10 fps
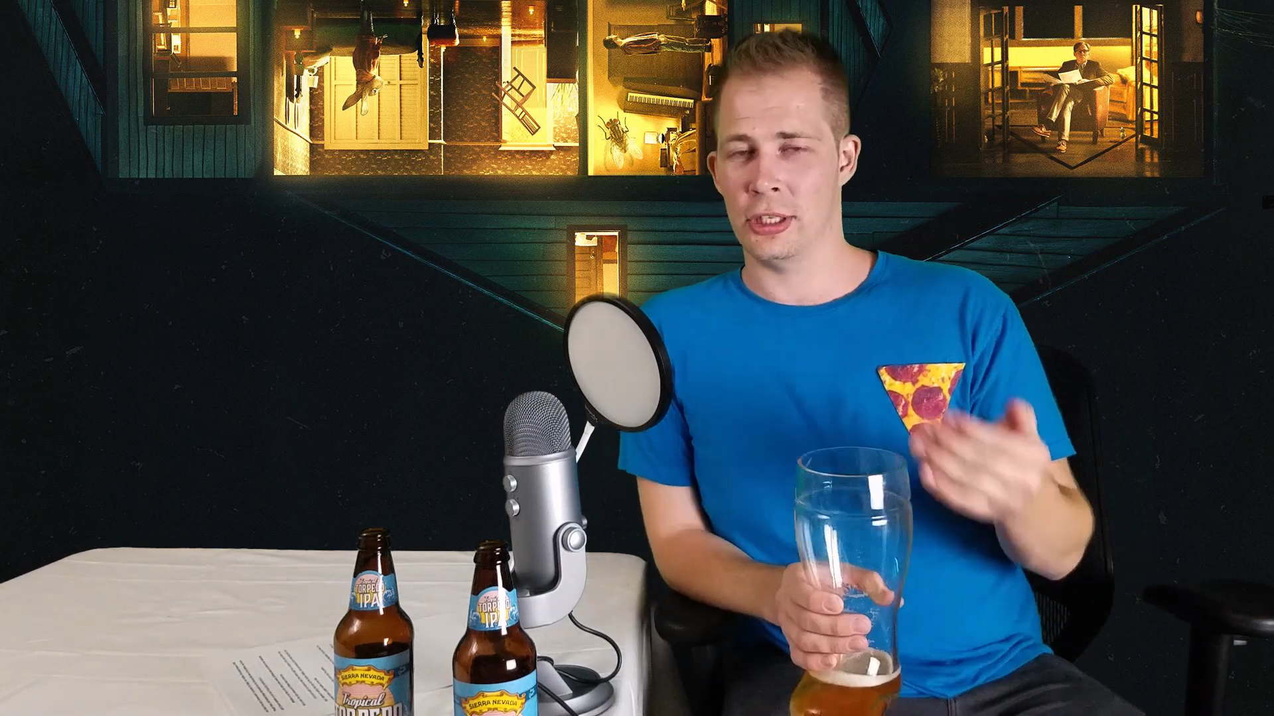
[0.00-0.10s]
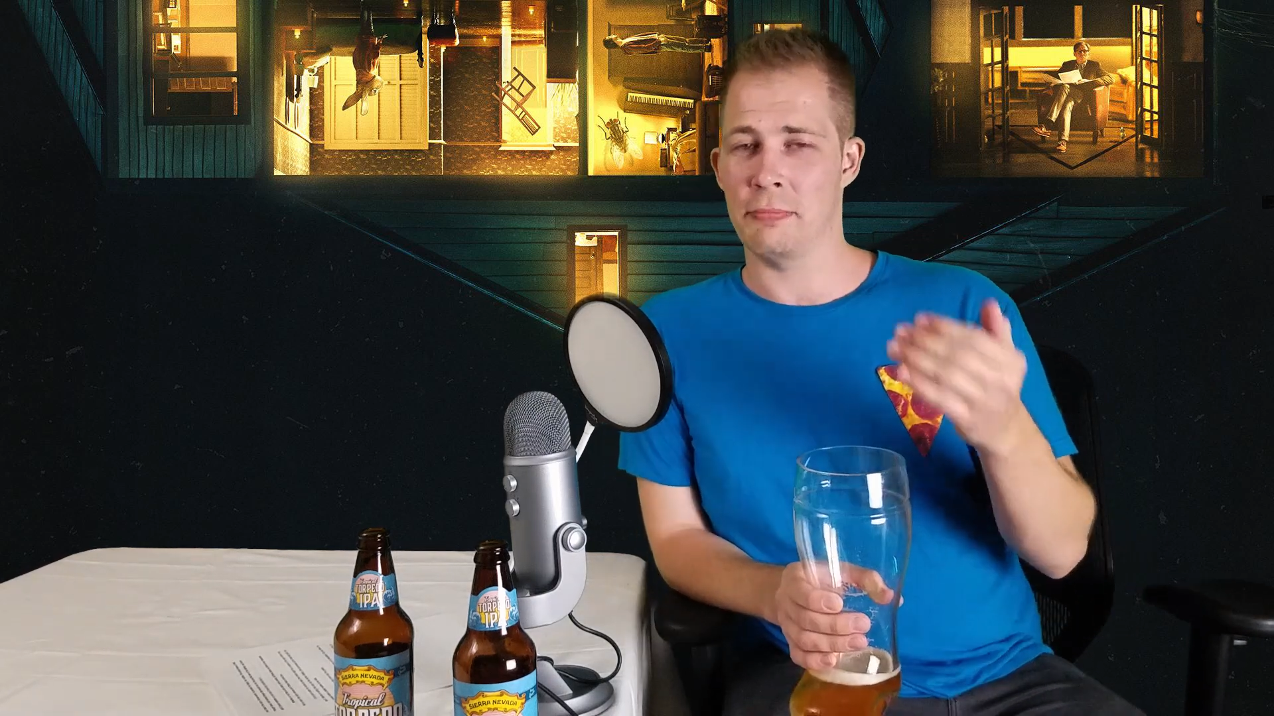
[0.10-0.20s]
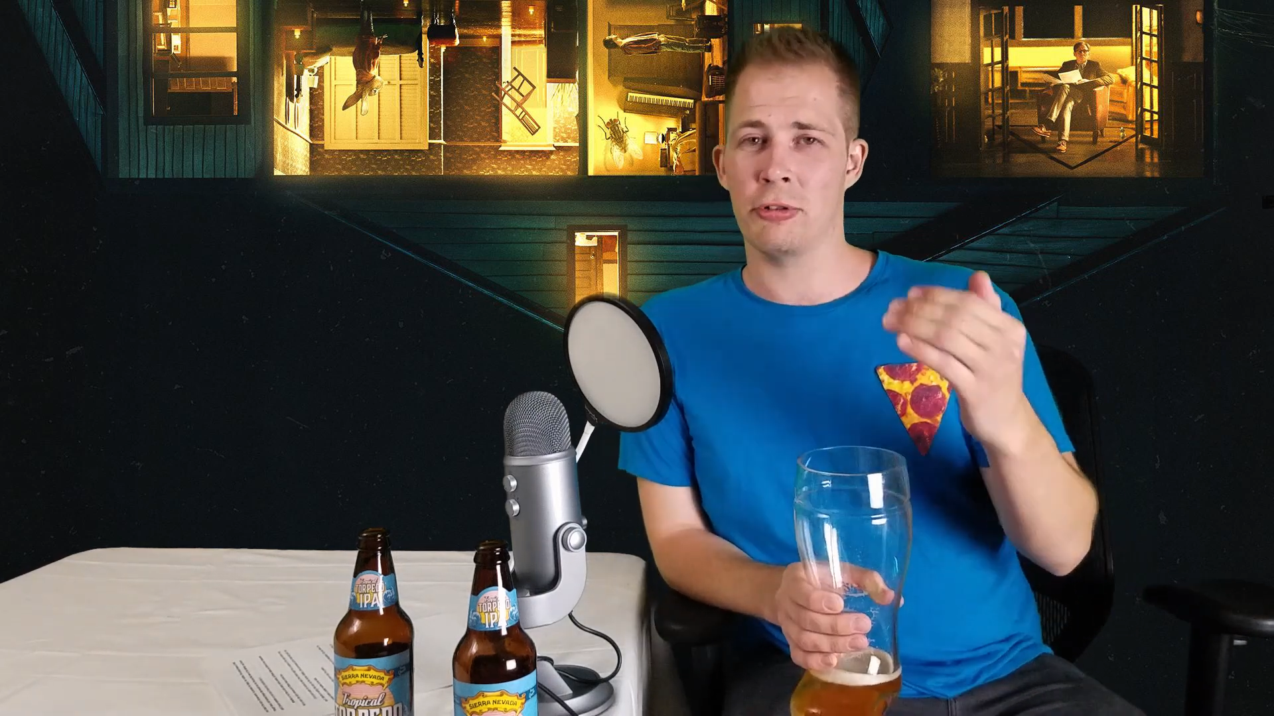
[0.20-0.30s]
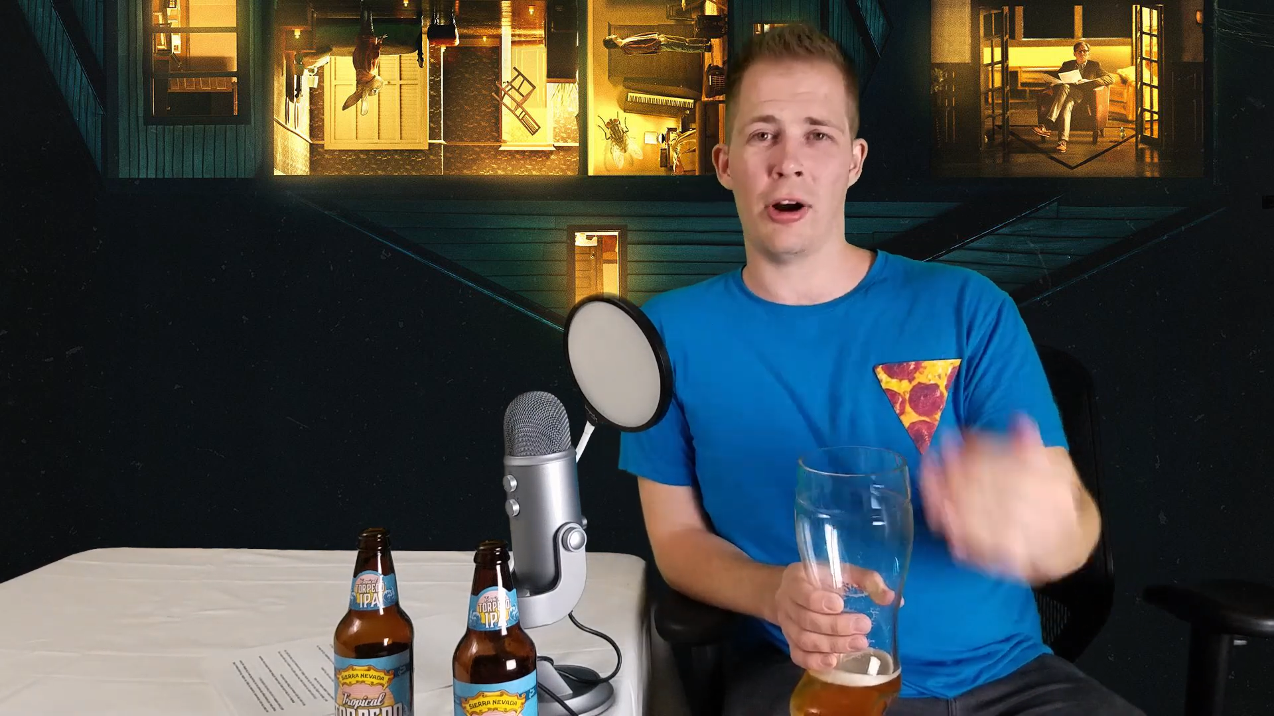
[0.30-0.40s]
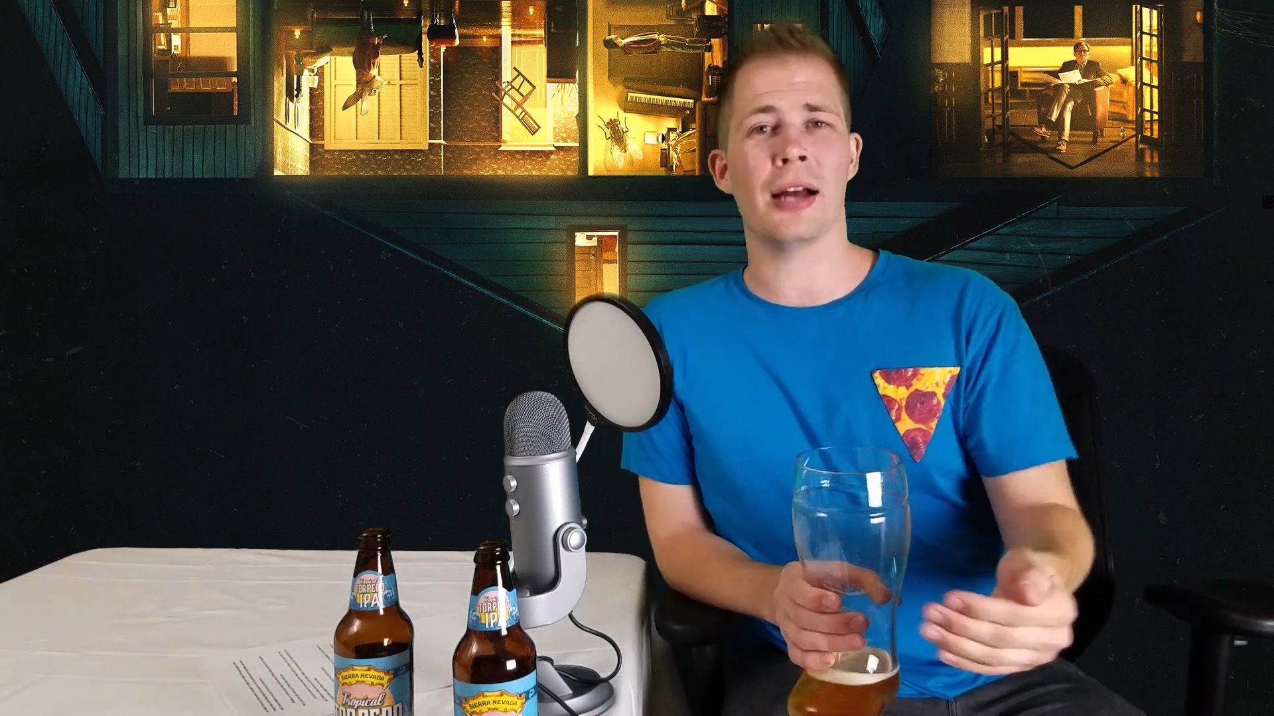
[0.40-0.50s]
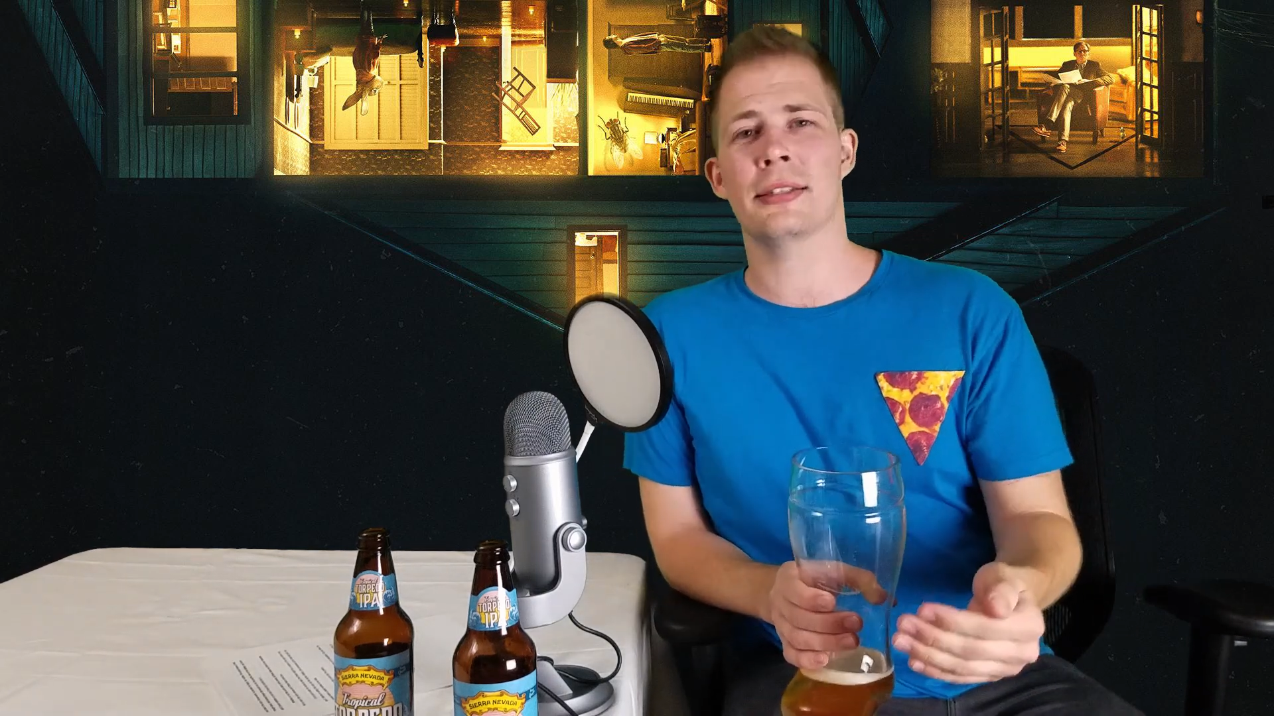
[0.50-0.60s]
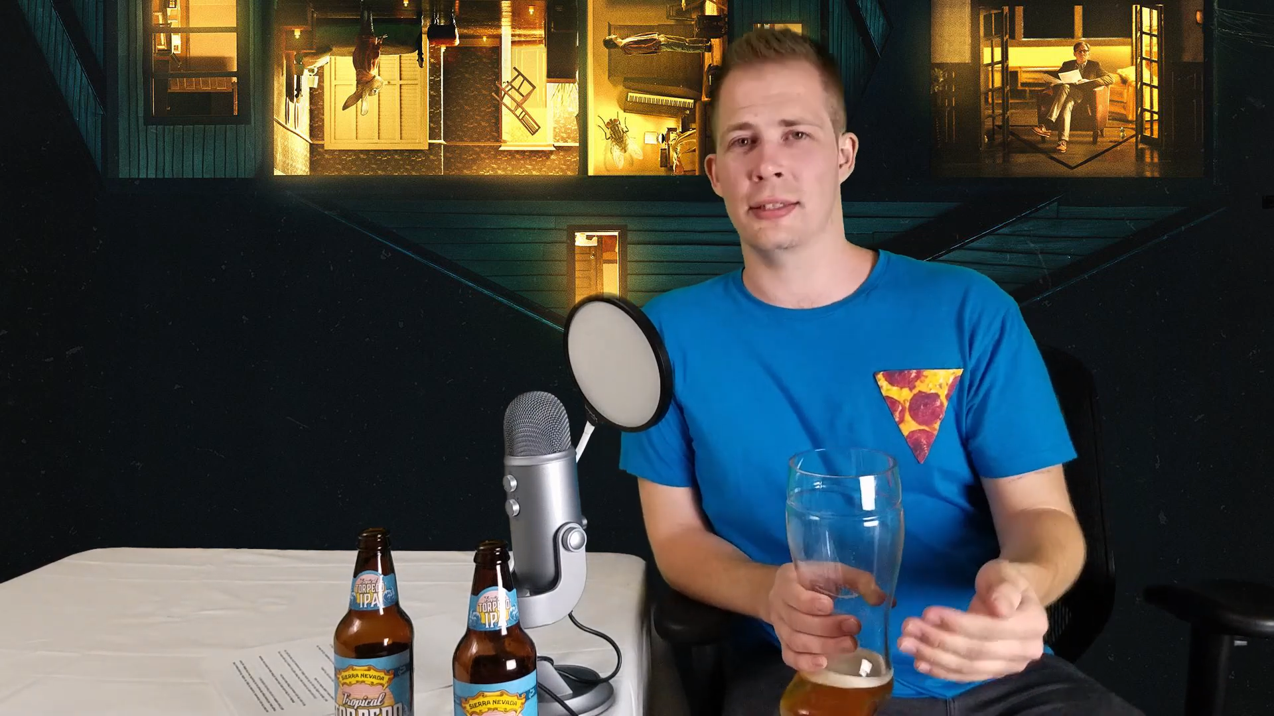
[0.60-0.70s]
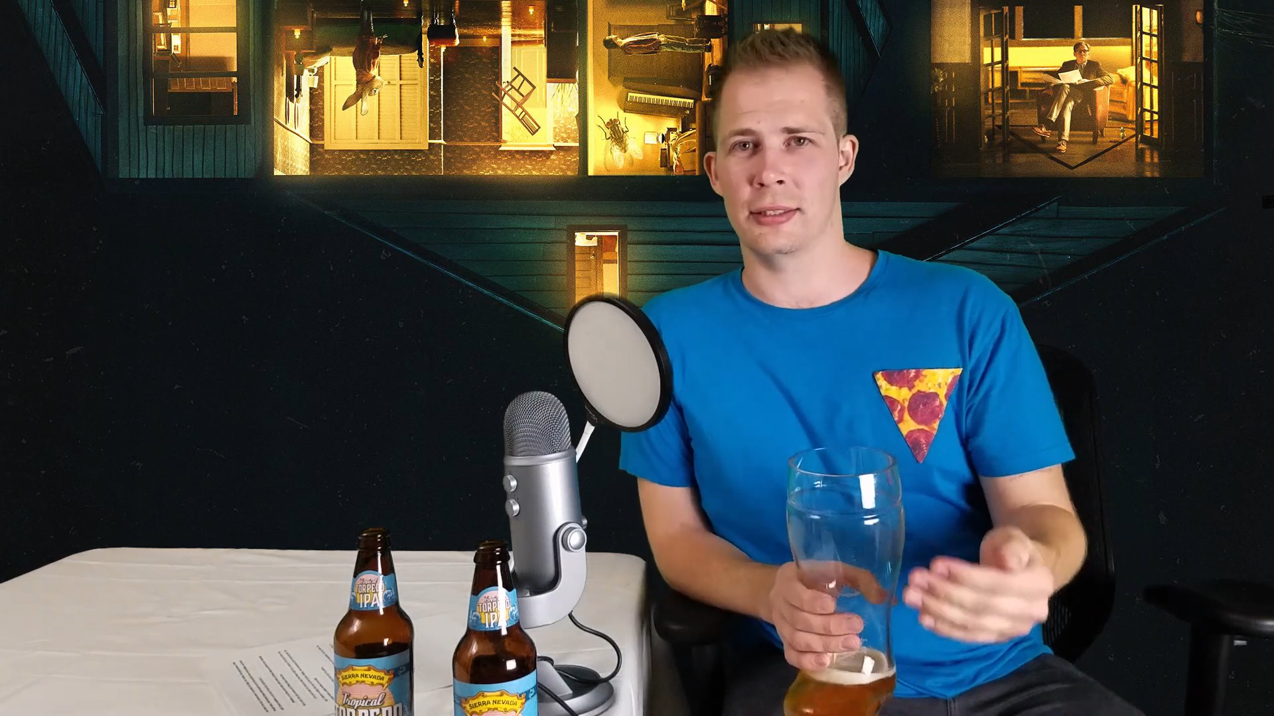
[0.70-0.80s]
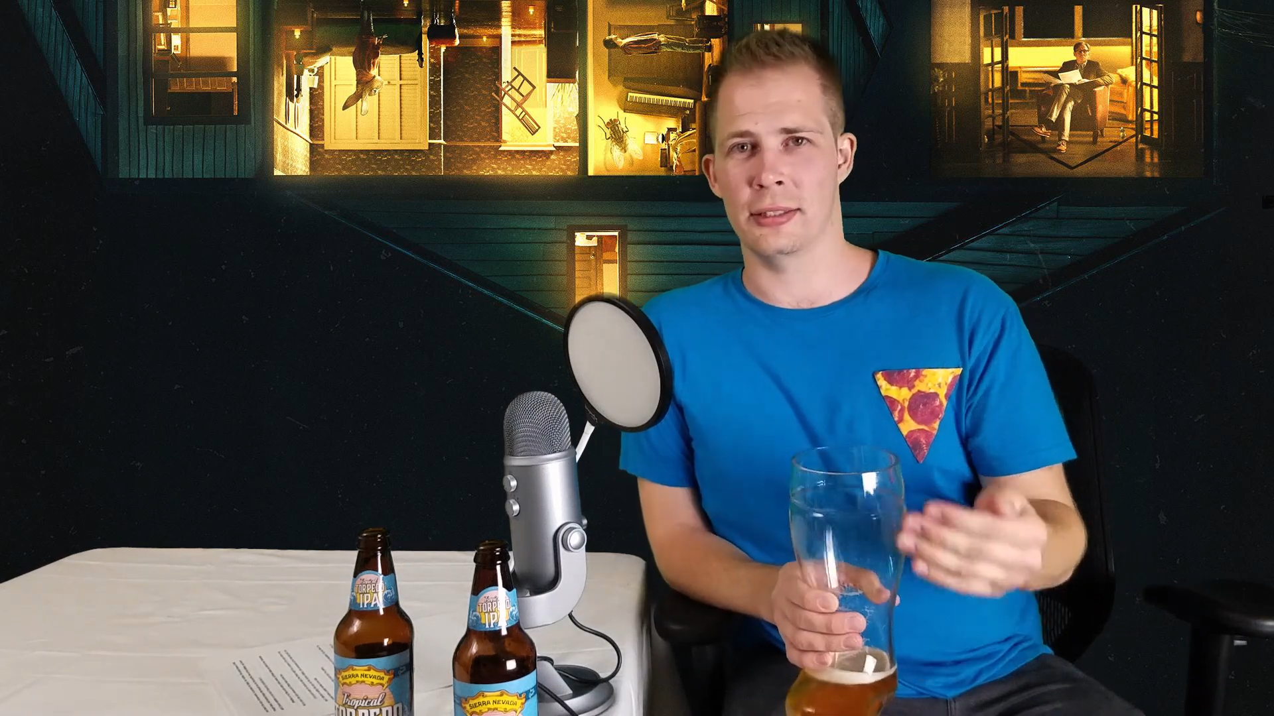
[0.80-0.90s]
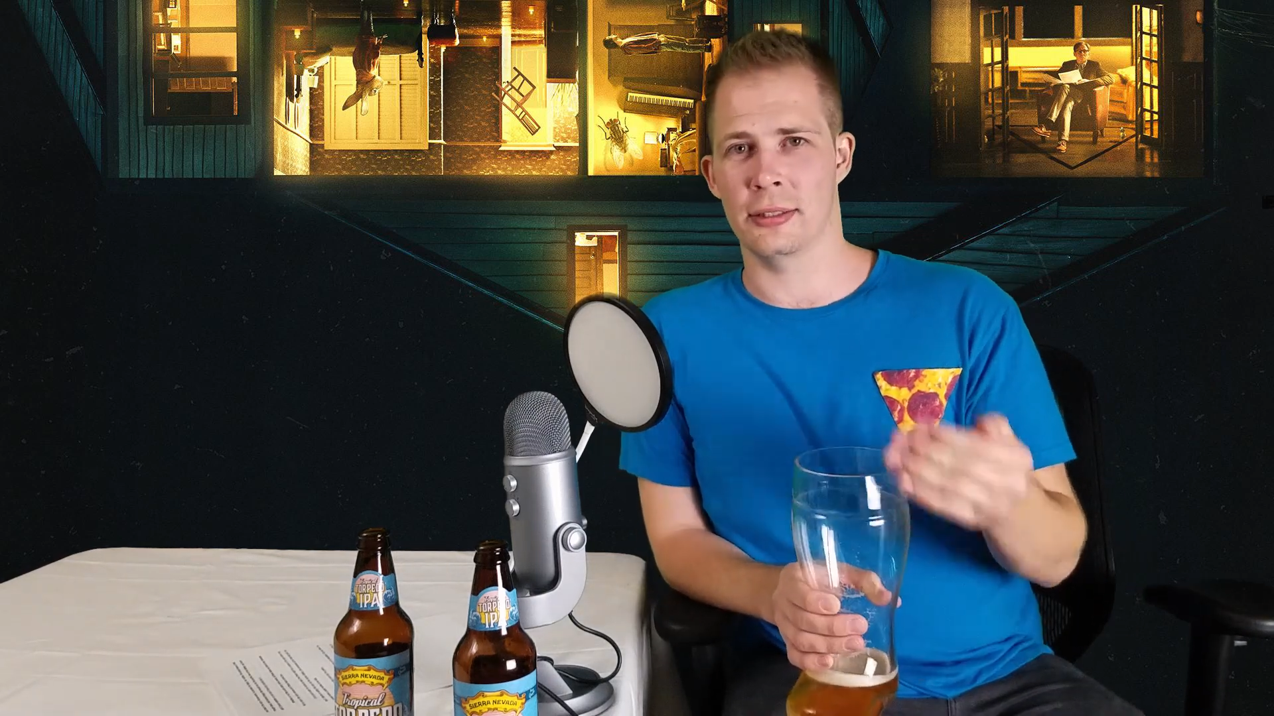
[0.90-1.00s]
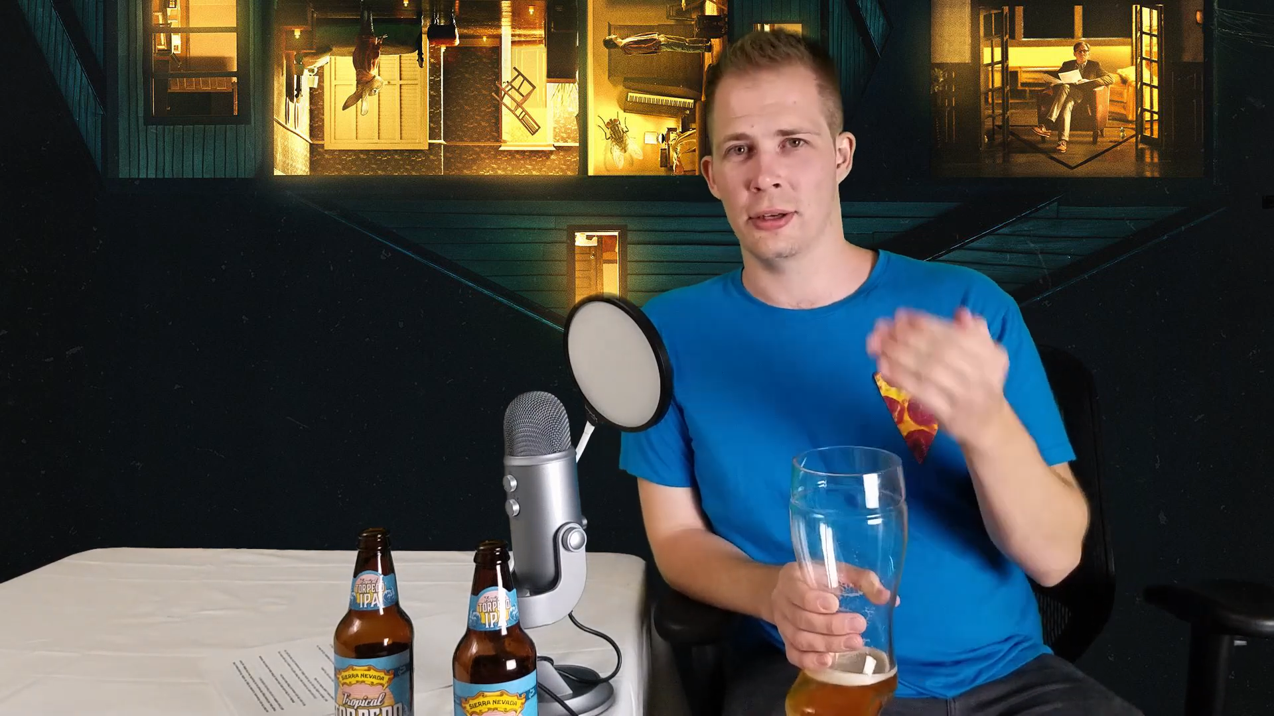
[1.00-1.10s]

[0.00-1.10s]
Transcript: processes